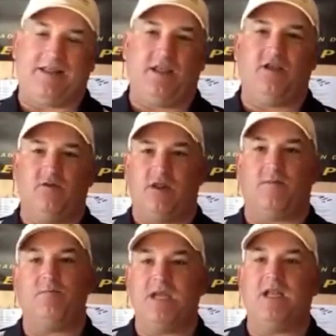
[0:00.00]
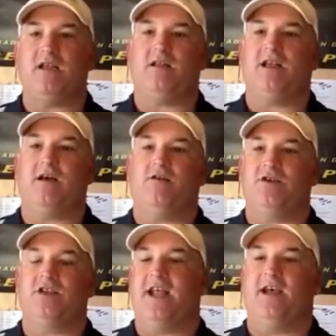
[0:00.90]
I you will immediately
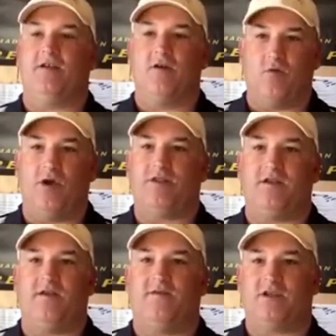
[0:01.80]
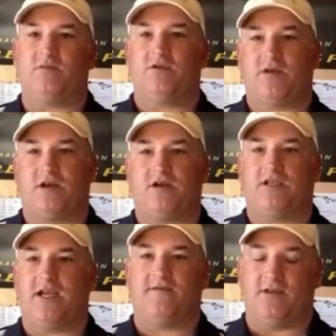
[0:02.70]
understand what the difference between our
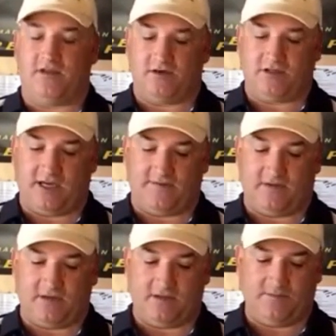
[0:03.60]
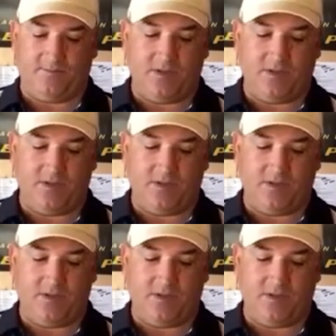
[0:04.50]
shaft and their shaft is.